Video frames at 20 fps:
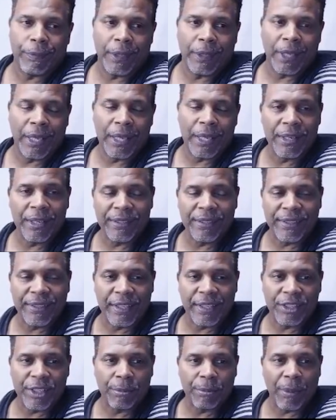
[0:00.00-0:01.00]

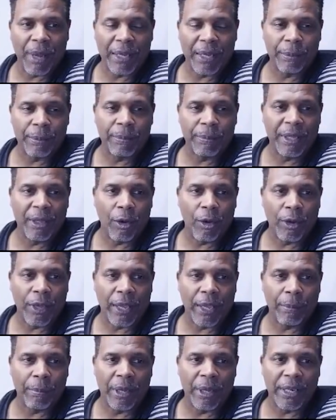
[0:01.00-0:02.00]
indecision might be
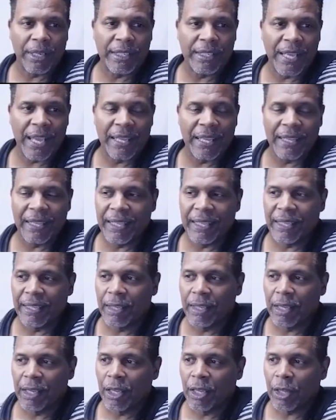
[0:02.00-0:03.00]
okay, but a daily
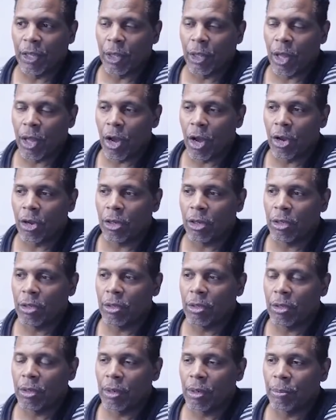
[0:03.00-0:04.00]
long,
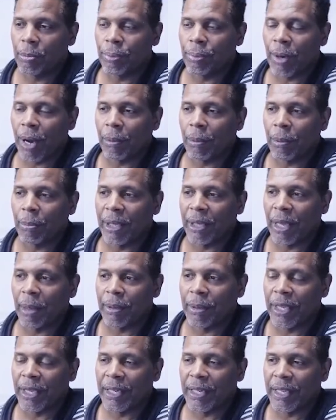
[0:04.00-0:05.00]
probably
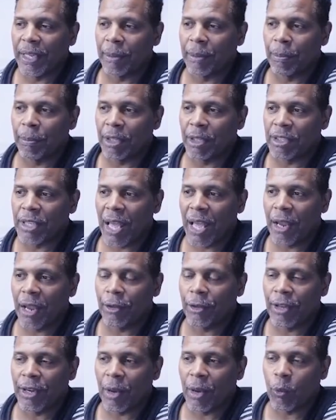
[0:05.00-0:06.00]
I'm getting in much higher
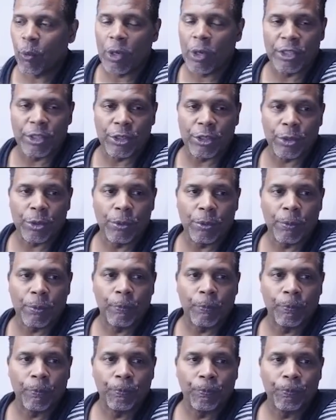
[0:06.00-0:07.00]
than I want to.
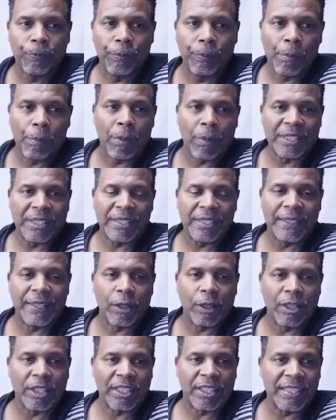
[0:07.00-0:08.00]
But
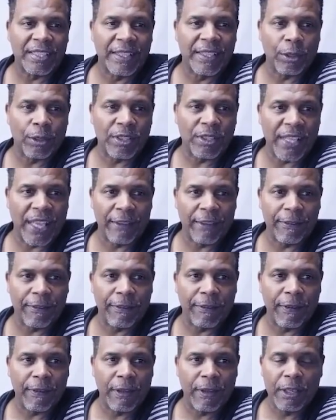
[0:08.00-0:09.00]
still, it's still
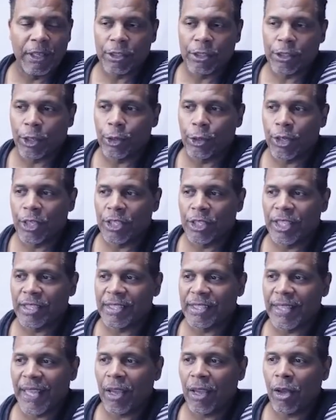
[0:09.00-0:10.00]
safe. So you could just
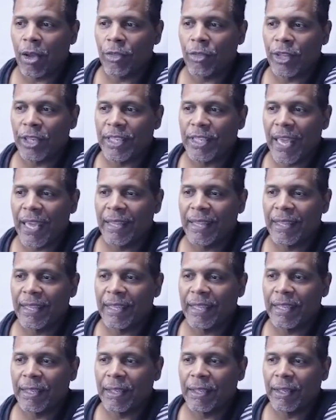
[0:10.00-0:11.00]
stay on the
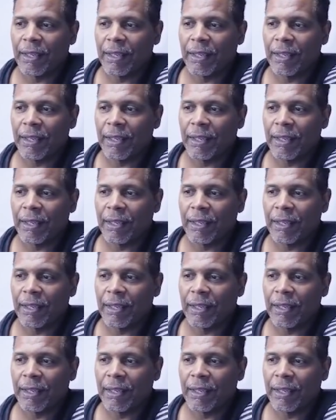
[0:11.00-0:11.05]
daily